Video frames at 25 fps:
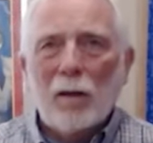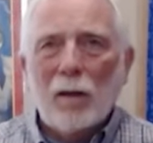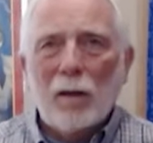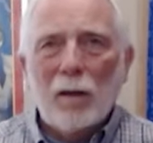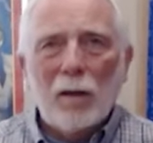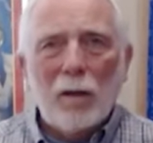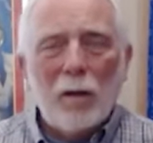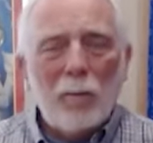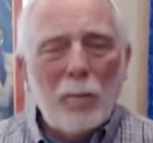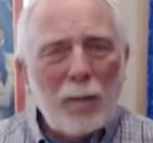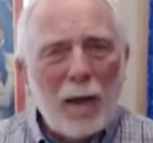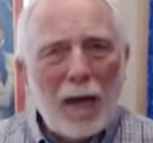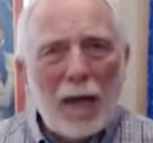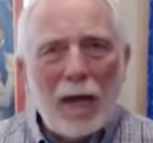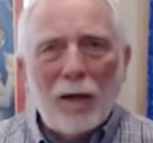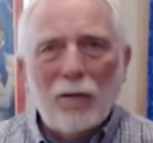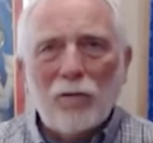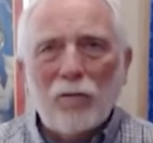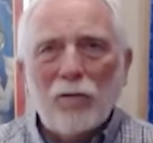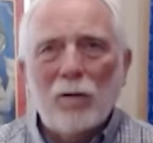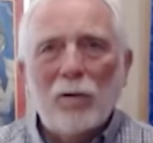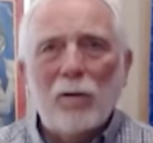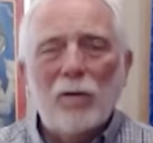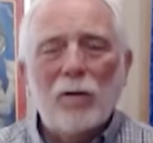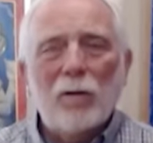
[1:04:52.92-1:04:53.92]

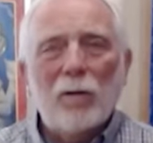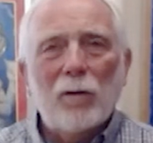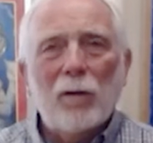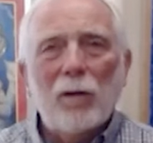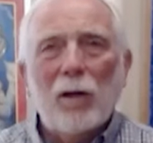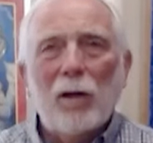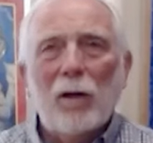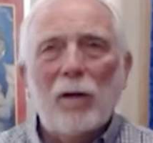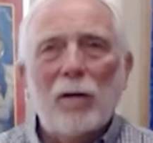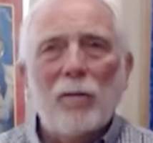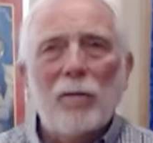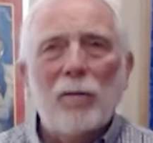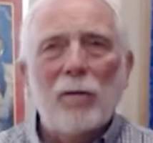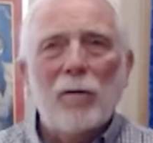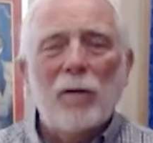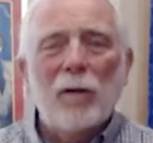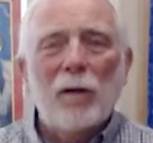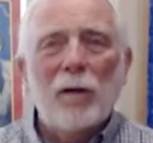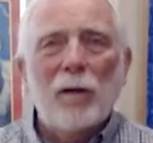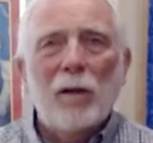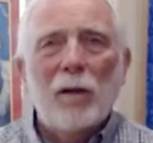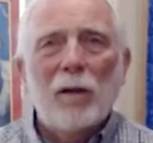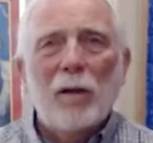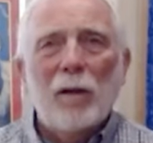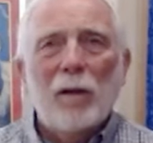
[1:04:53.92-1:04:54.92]
compassion or love?
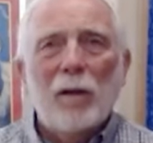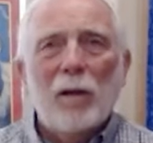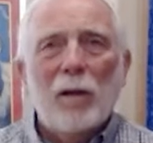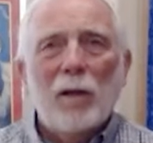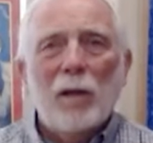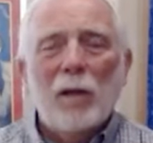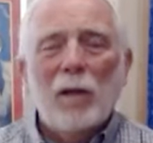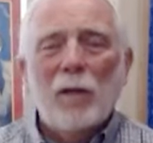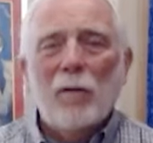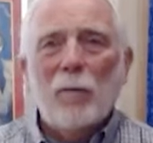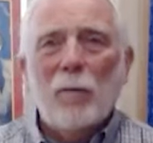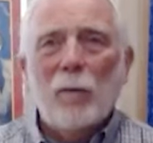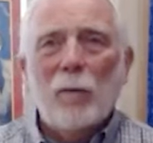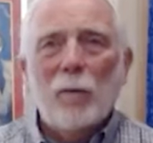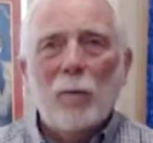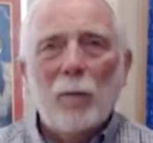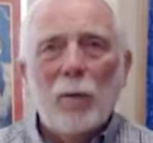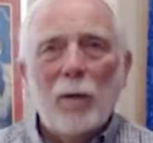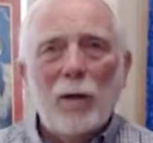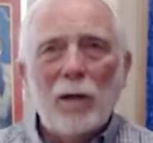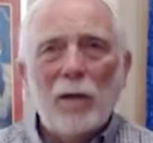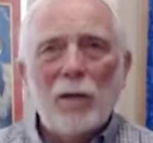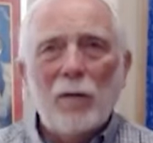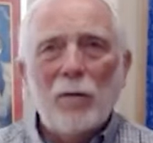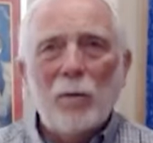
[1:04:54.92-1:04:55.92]
If we're
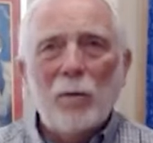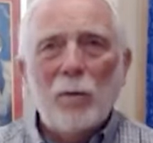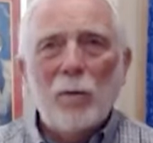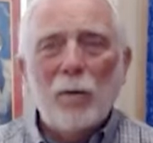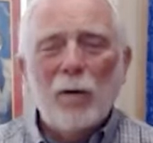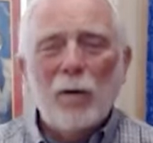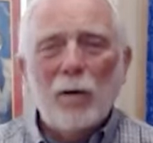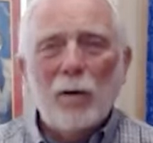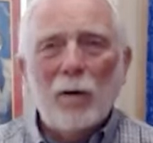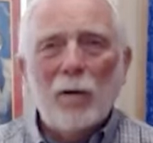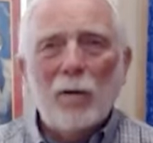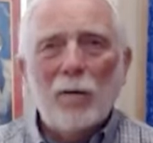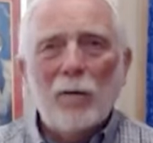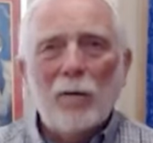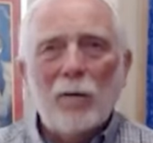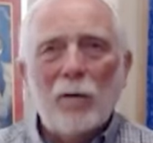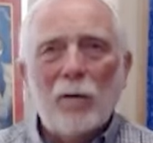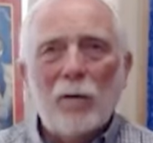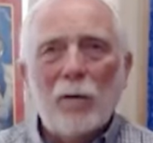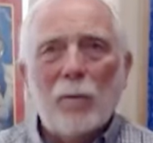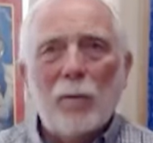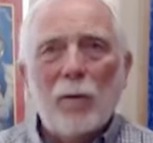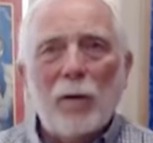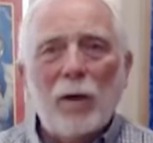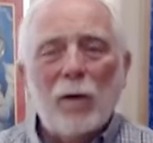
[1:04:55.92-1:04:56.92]
willing to work so
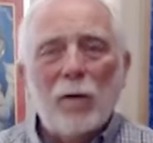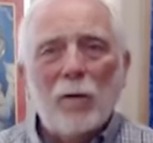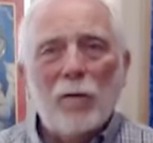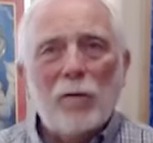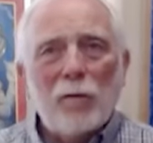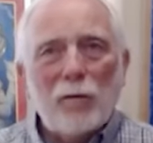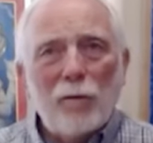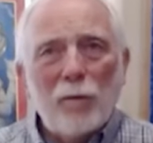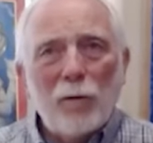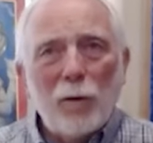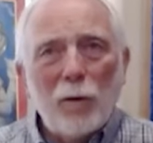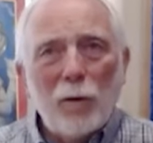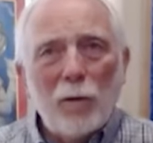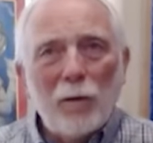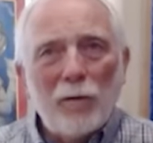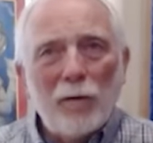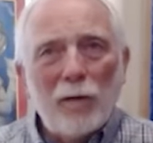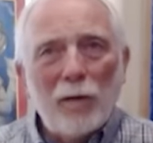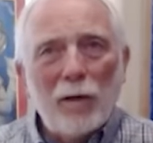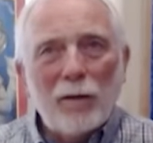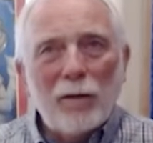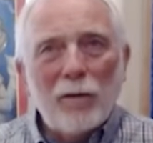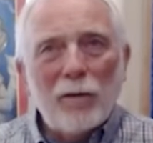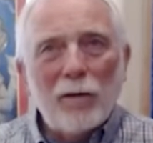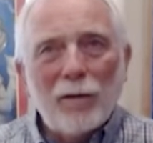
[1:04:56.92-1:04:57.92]
that we are full of
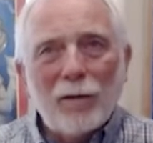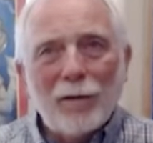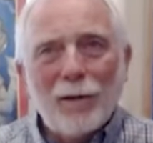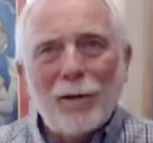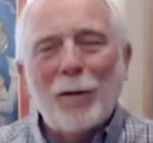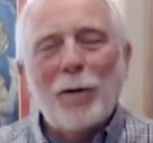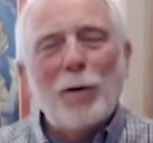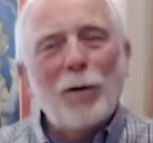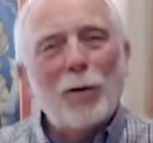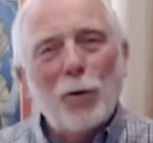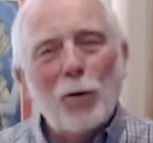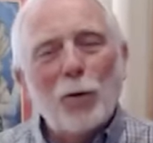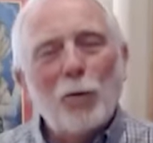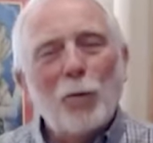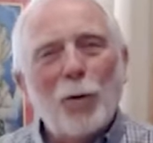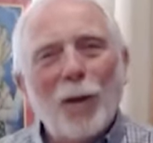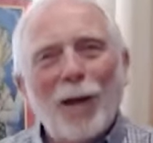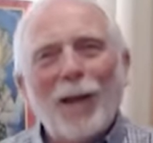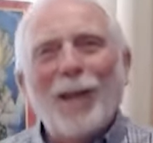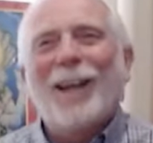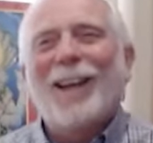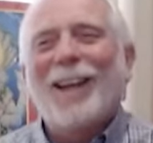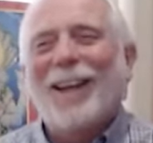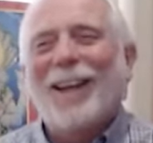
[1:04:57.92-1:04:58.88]
it in a good way,